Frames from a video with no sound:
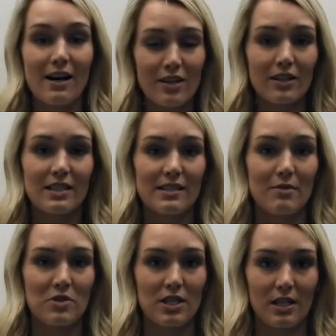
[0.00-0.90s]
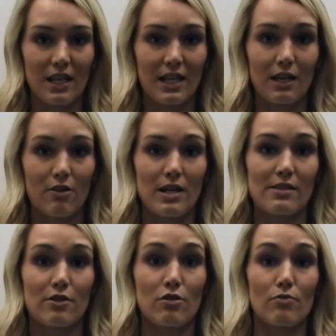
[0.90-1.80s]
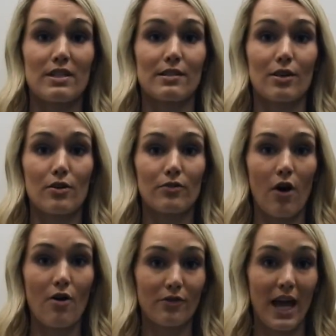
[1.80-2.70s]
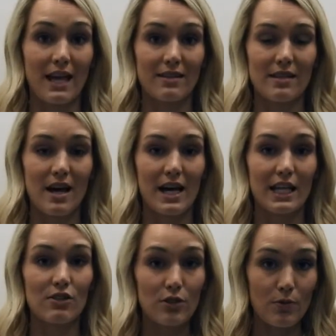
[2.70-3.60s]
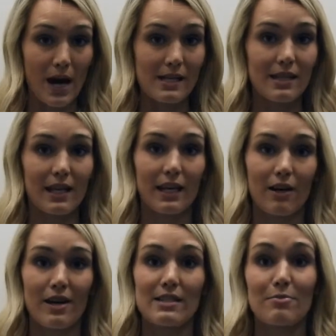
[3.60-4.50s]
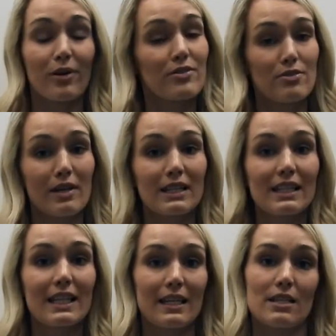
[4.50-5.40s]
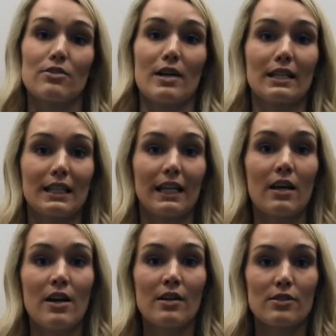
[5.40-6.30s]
Alcohol consumption can increase your risk of cancer in two ways. It can increase it both directly and indirectly.